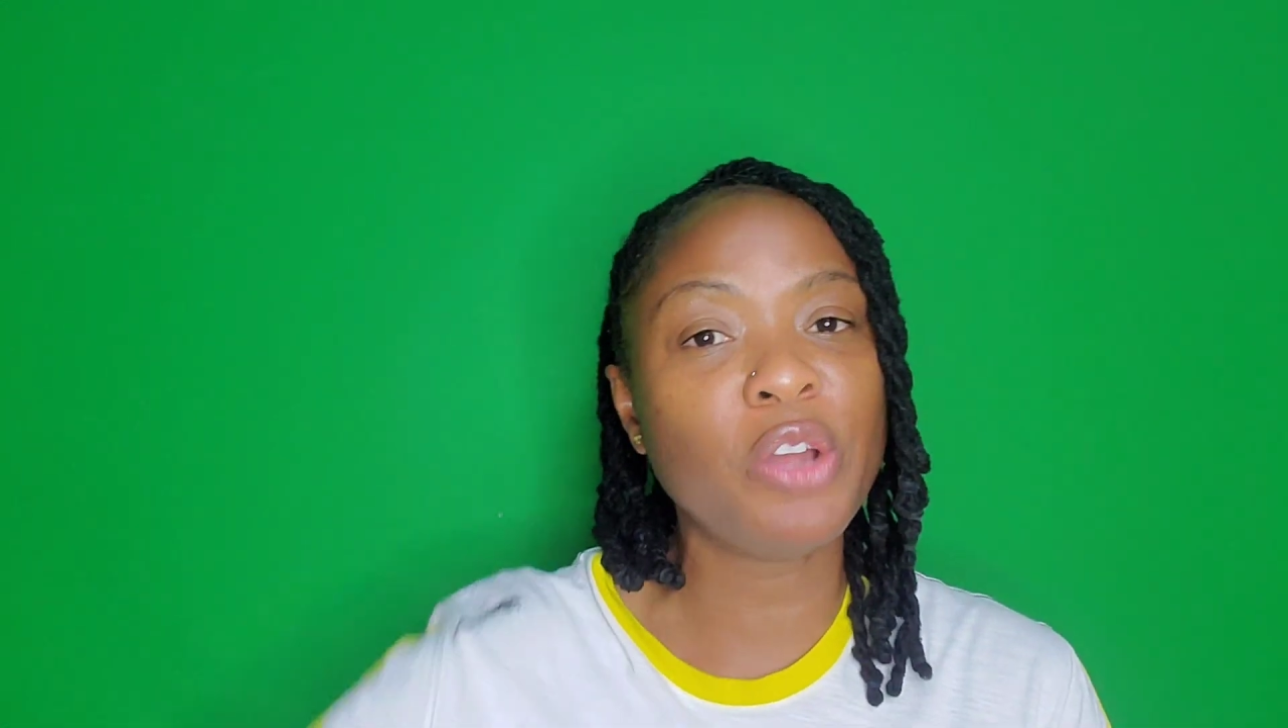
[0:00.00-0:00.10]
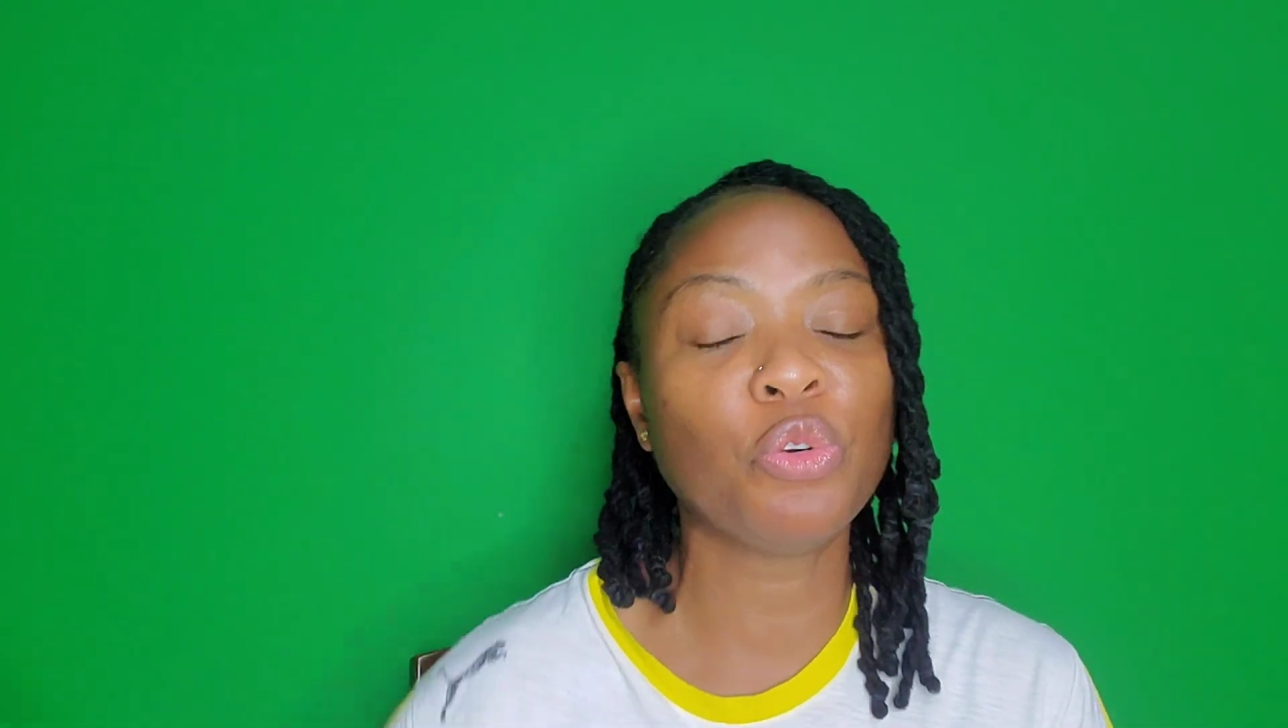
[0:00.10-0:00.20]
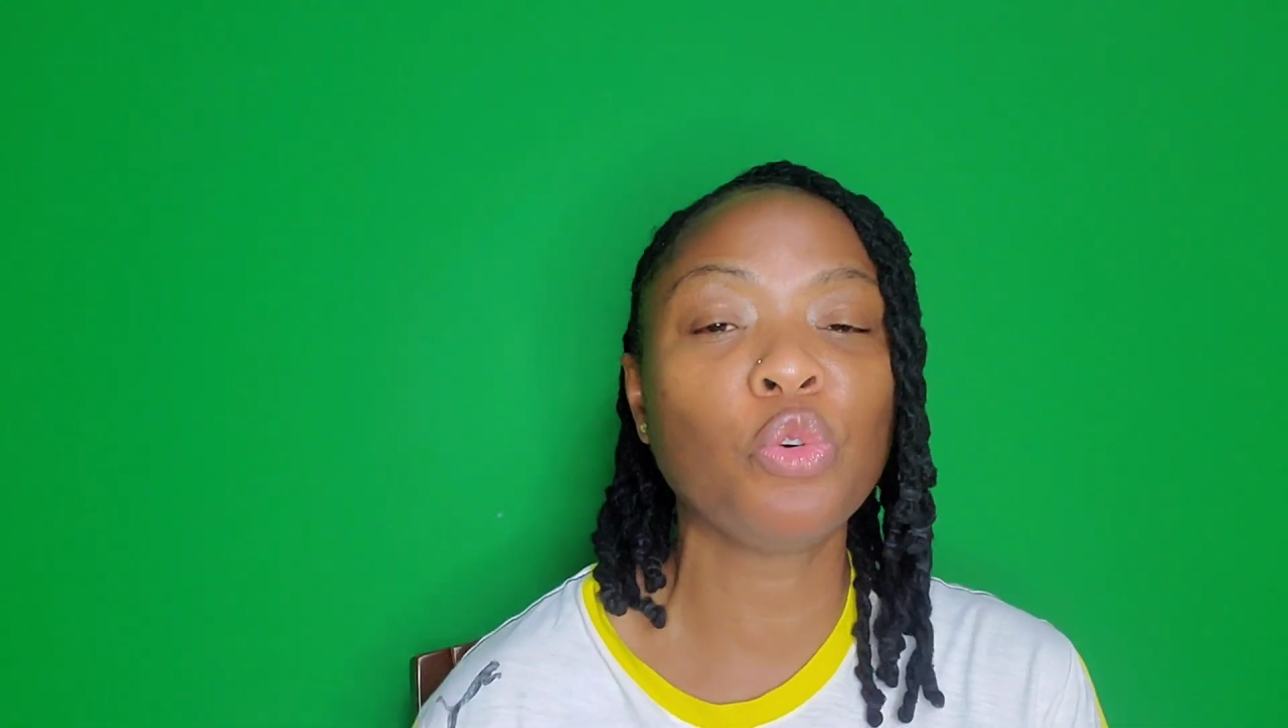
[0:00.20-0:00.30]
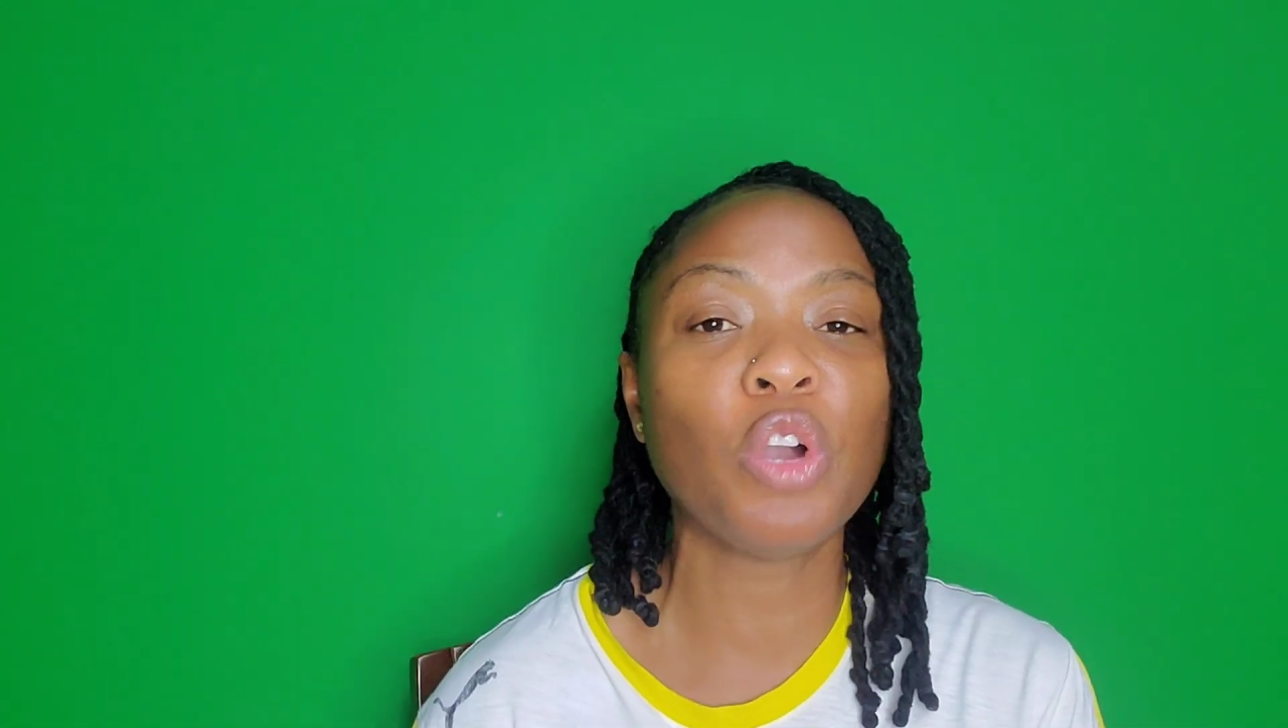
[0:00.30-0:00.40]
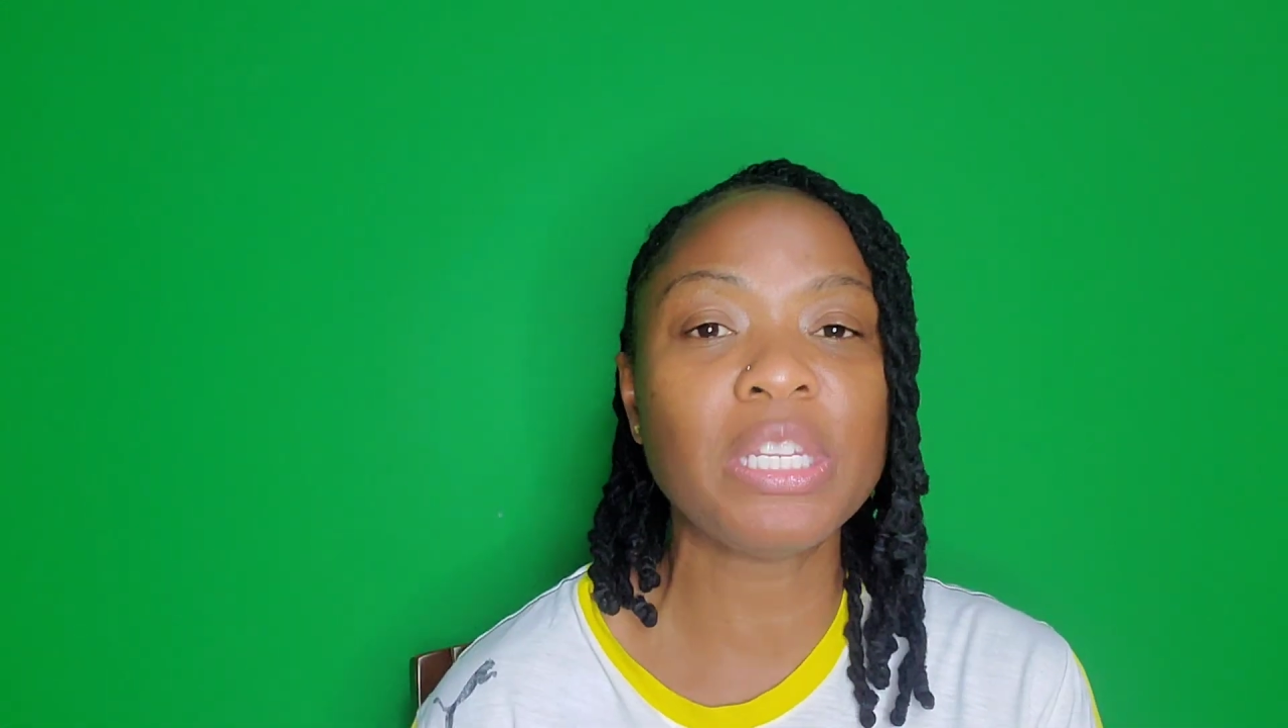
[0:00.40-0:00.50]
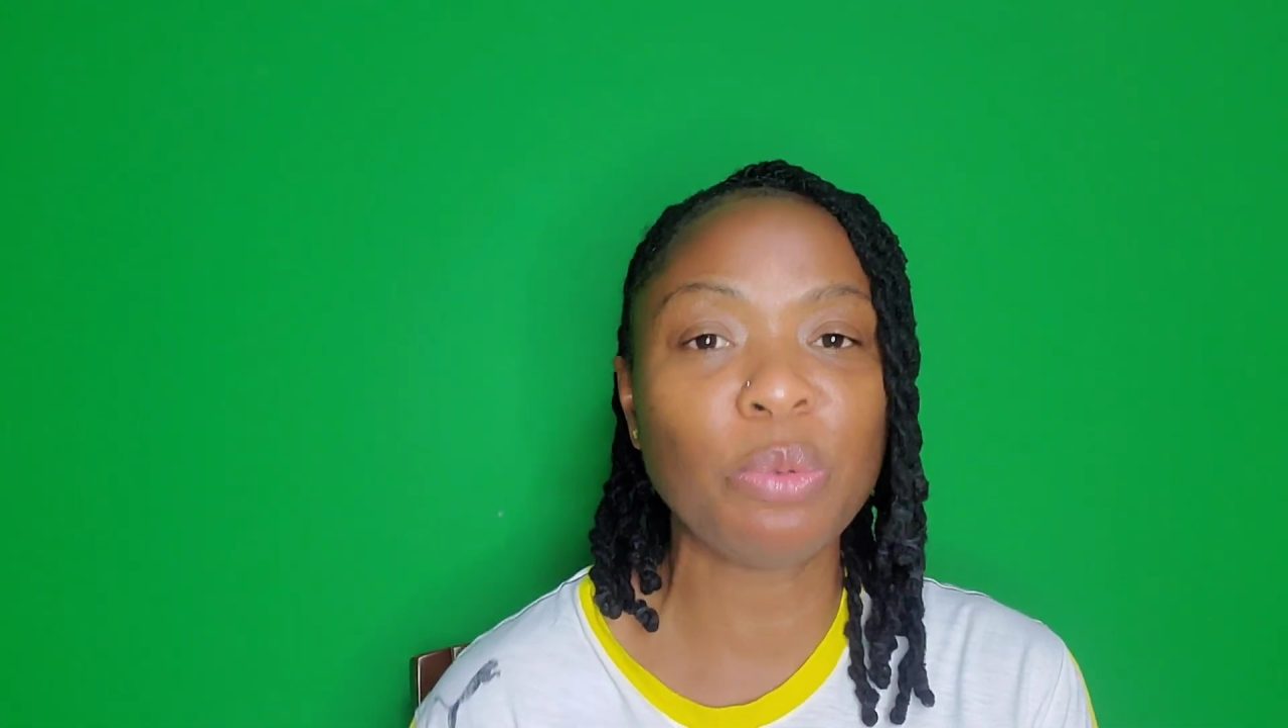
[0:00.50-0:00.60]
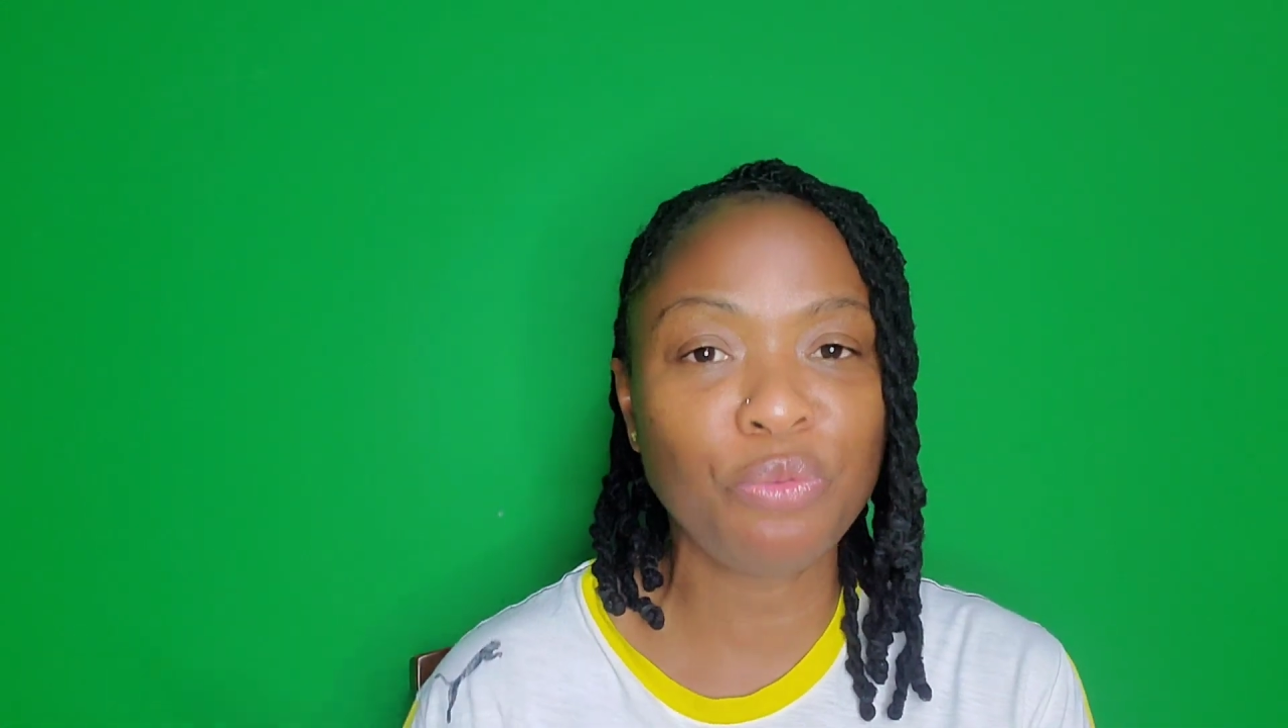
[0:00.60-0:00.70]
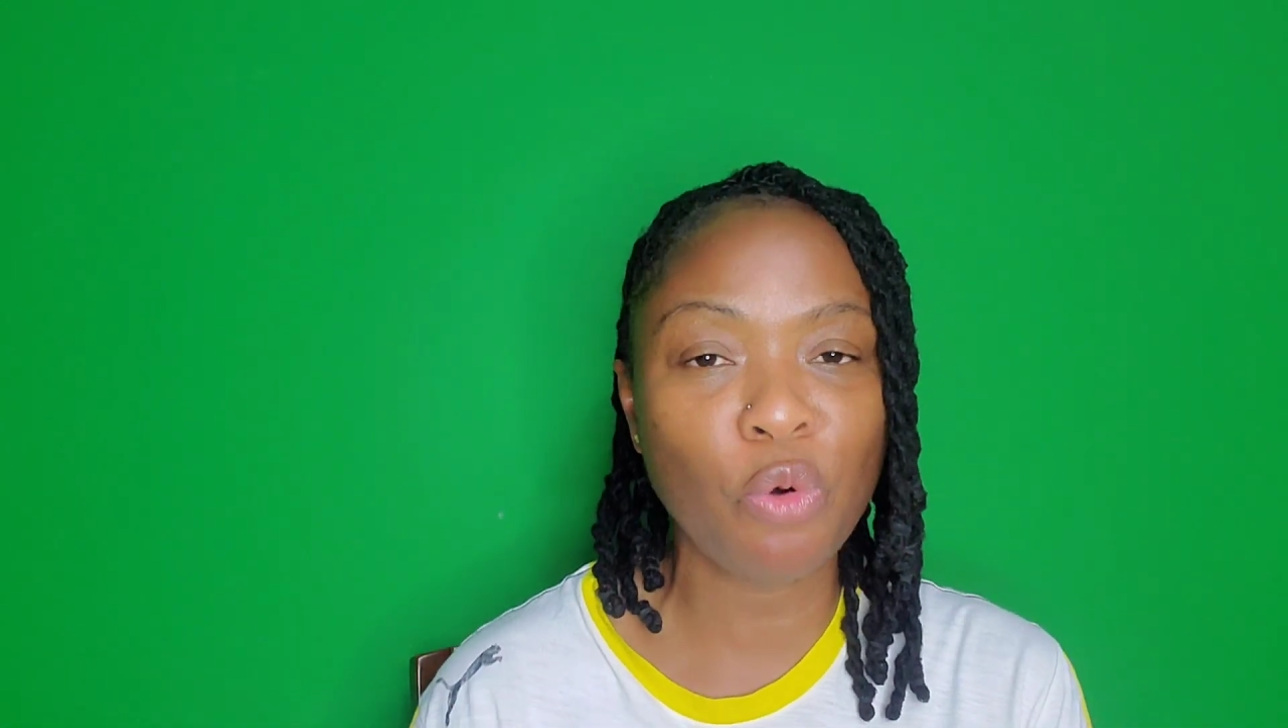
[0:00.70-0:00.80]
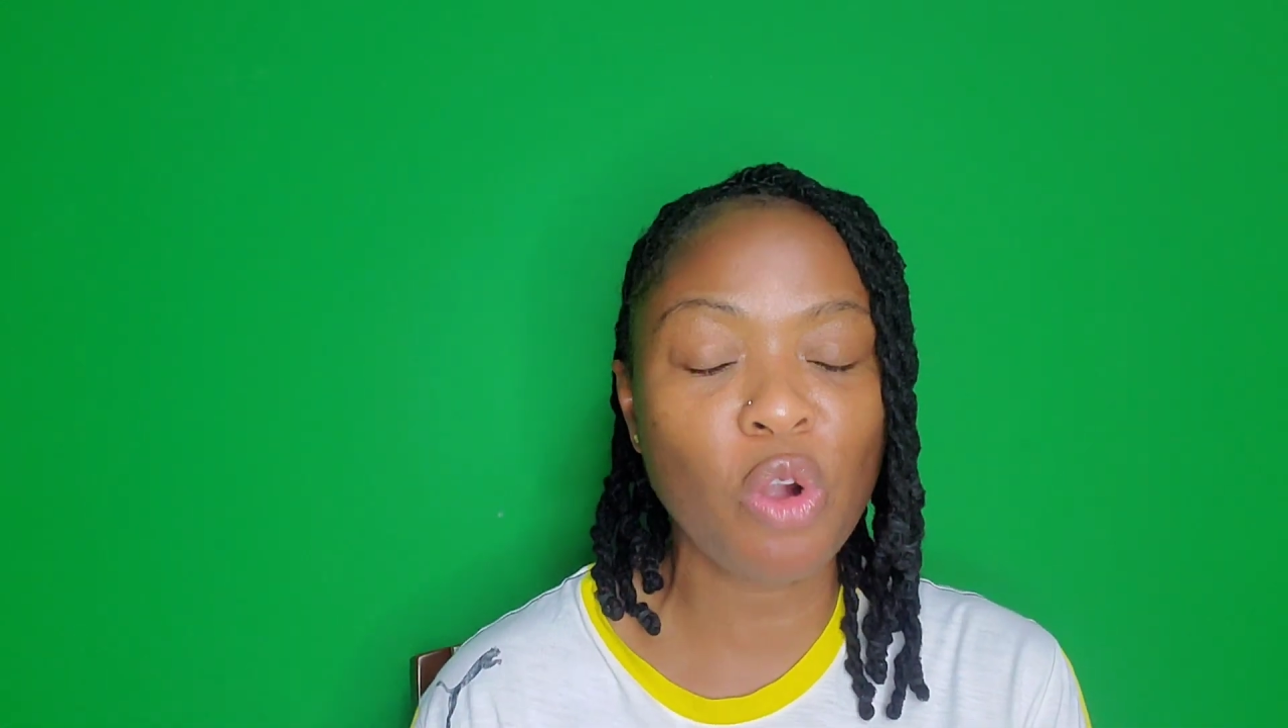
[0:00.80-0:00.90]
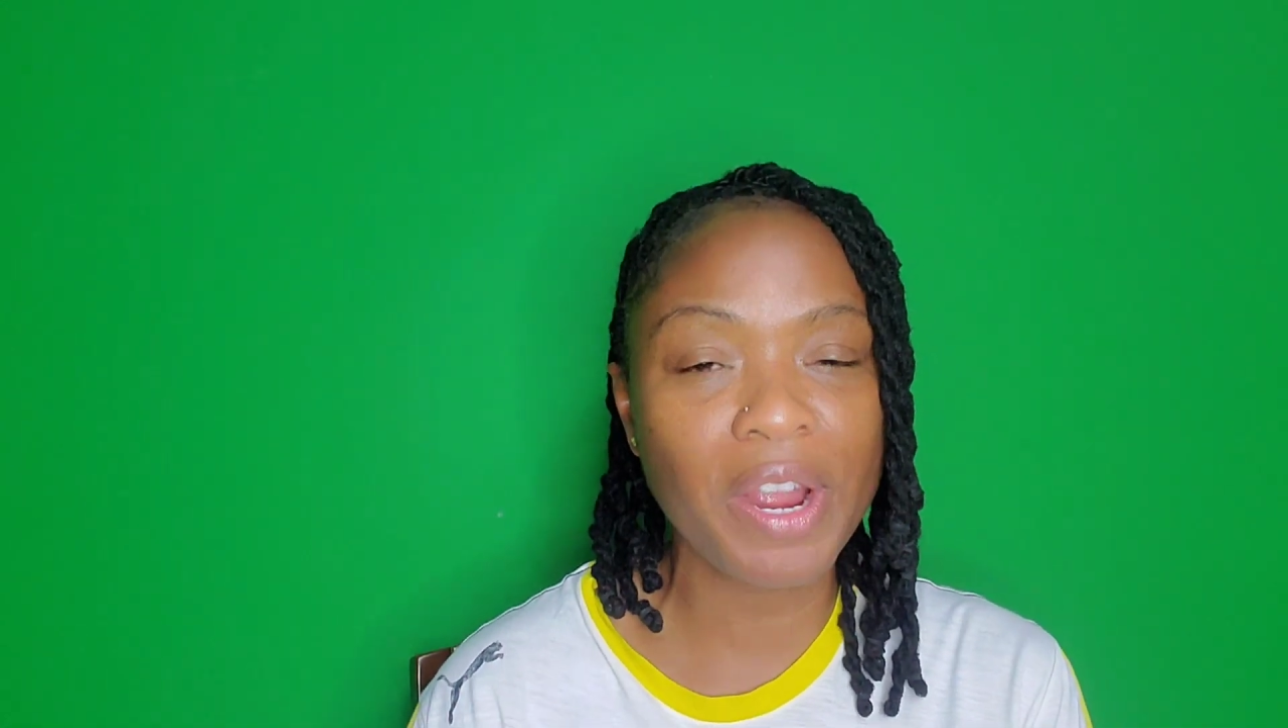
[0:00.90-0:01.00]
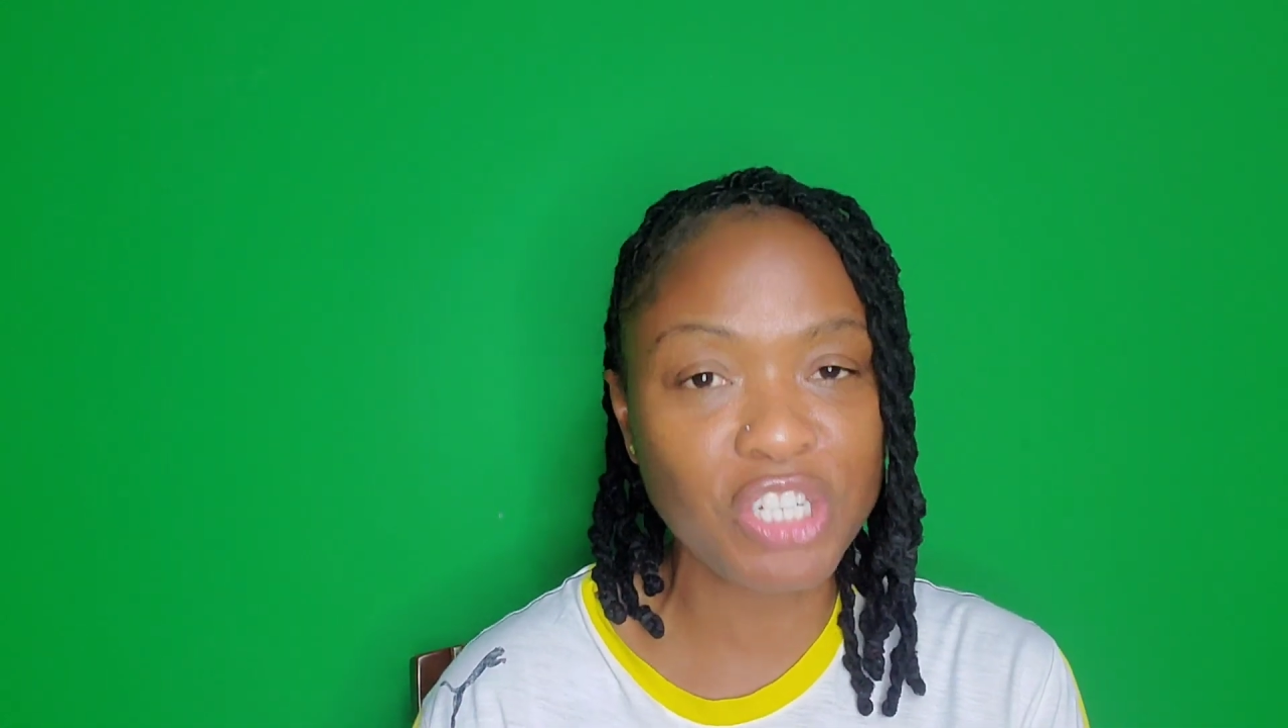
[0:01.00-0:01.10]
her to cross before her,